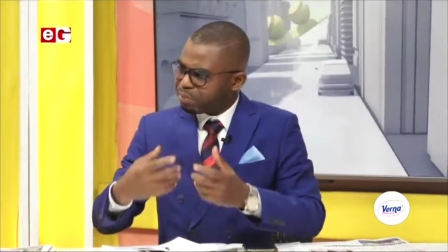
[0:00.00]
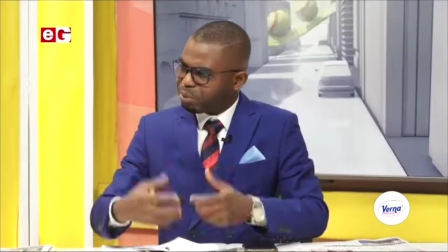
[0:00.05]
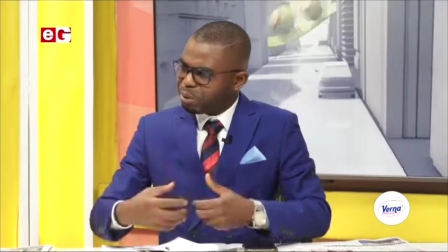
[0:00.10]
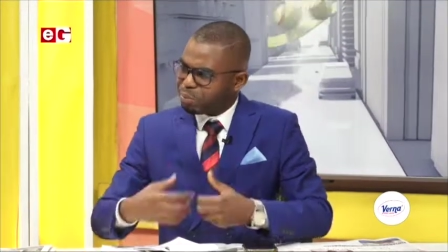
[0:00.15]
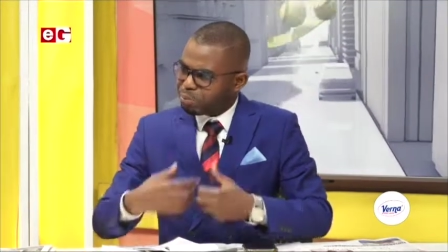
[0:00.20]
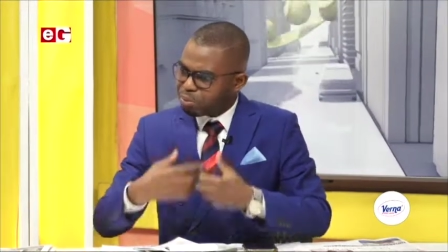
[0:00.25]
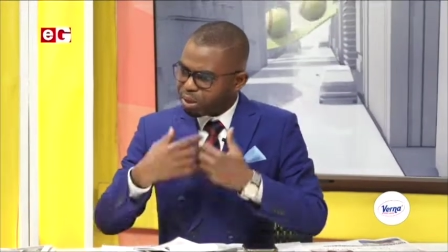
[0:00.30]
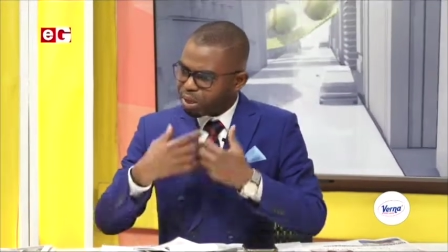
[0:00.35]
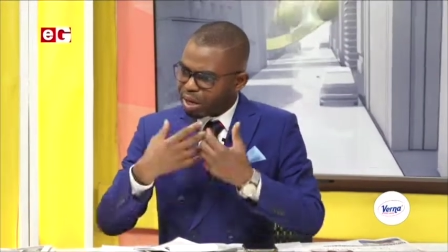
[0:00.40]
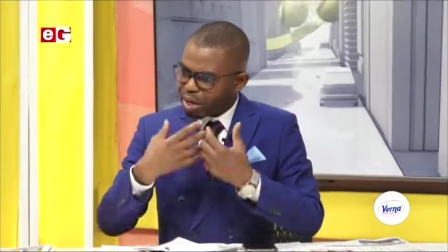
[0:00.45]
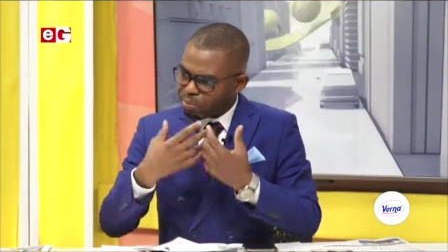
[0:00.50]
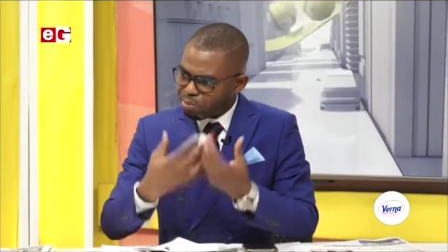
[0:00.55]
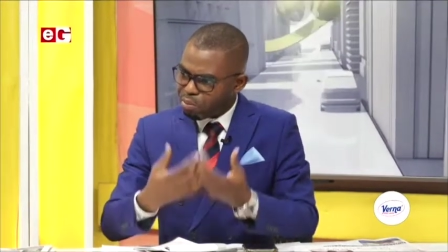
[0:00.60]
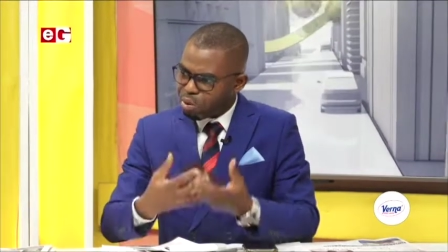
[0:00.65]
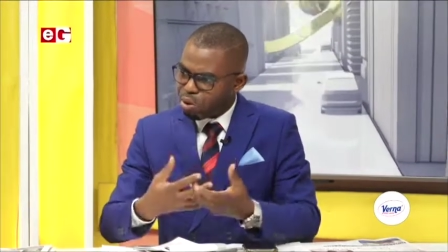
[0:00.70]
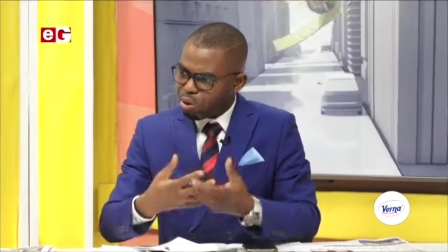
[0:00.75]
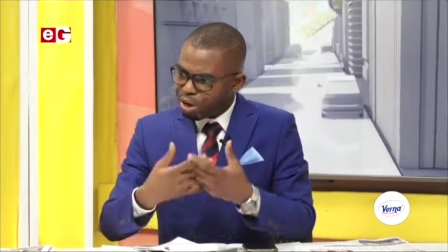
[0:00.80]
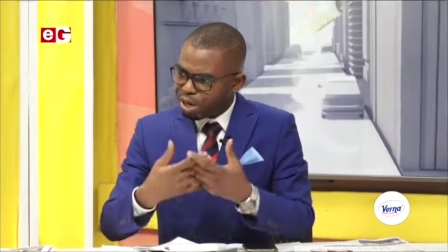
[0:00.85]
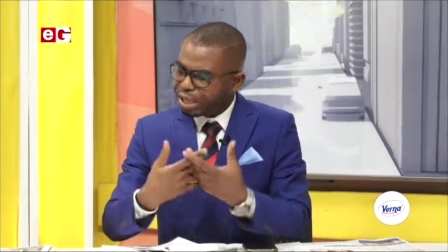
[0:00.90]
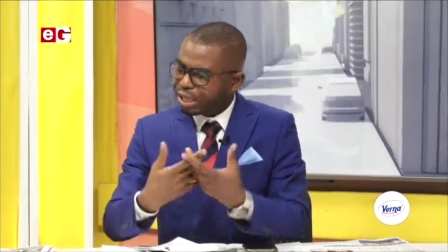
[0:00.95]
people are
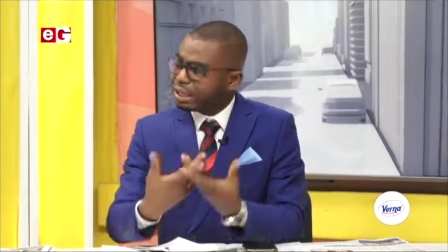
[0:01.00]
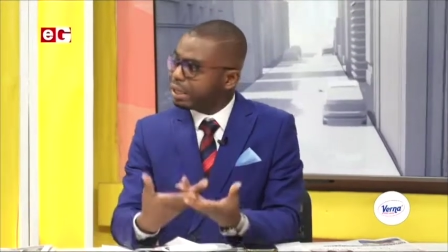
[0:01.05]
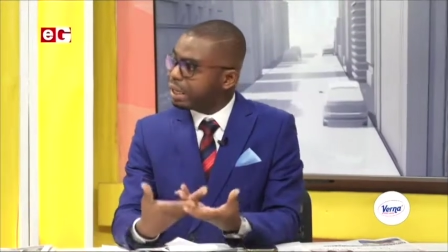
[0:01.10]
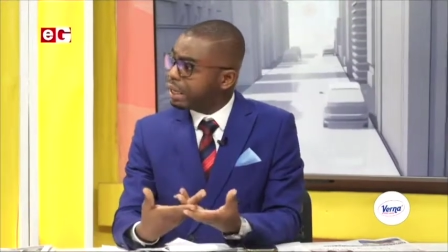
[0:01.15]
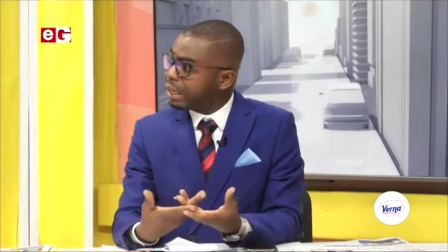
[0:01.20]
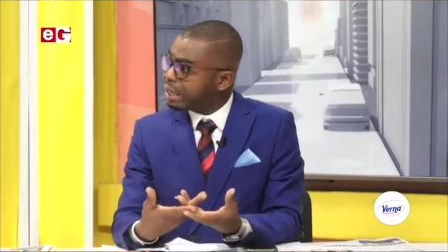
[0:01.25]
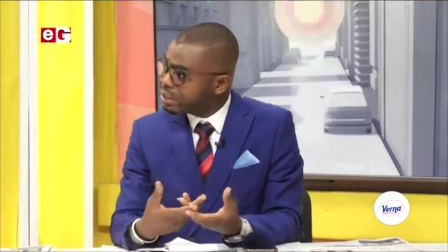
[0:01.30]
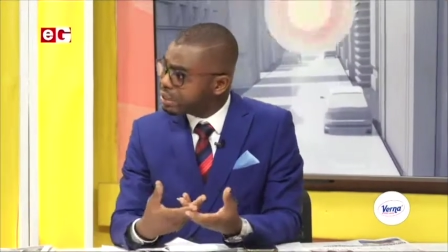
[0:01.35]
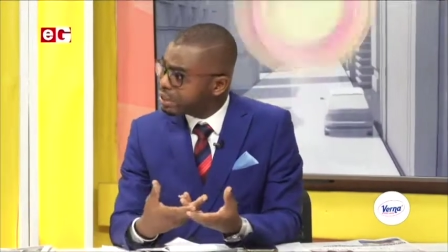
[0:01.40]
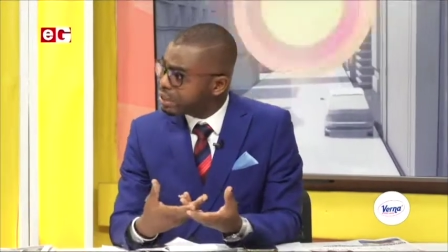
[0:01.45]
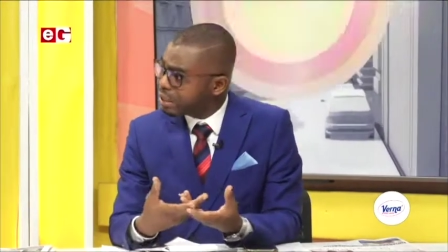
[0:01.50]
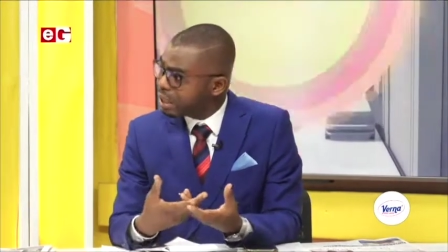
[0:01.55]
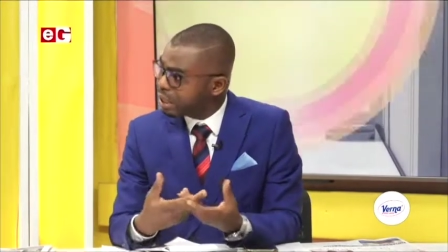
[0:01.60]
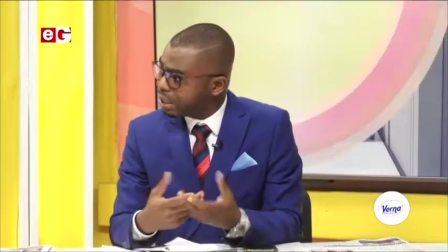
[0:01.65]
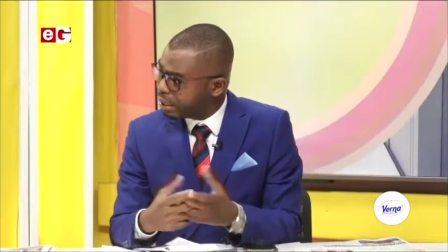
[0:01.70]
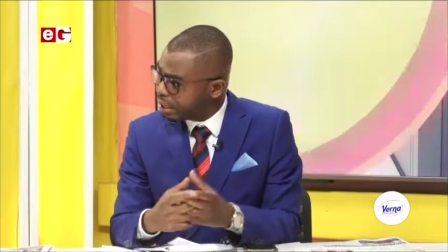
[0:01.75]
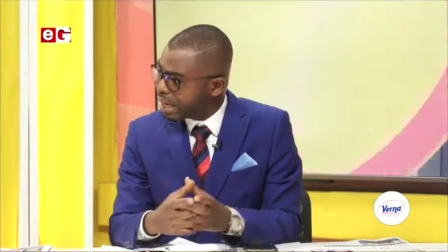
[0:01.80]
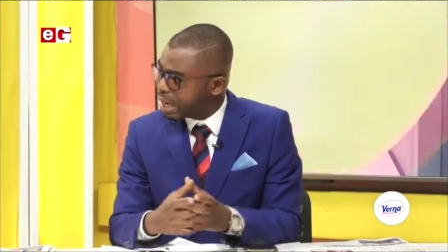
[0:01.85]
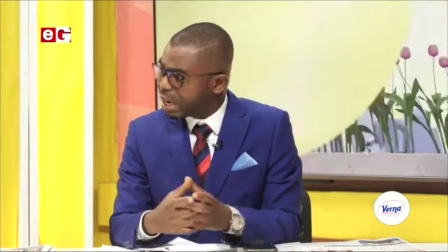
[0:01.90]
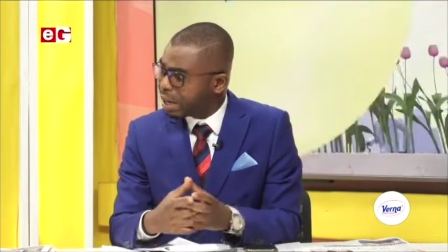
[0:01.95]
more engaging
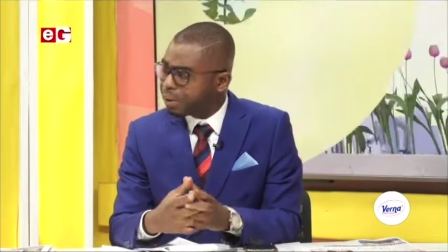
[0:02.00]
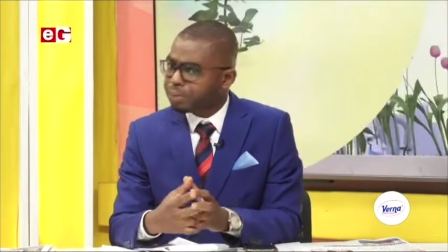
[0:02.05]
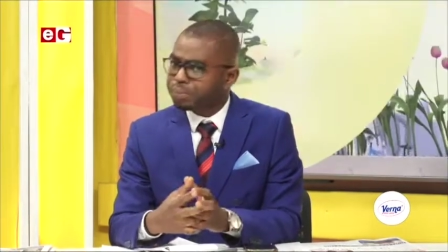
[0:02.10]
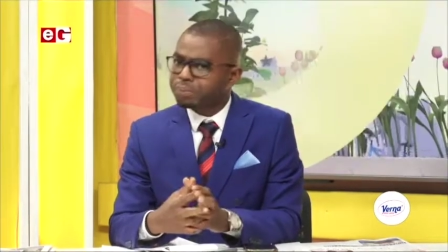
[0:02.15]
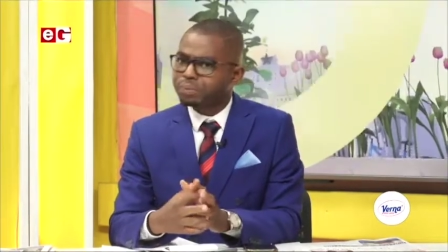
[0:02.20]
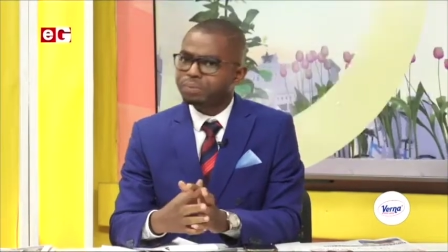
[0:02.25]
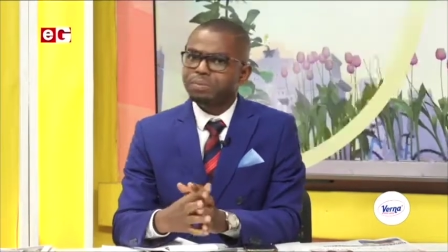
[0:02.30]
now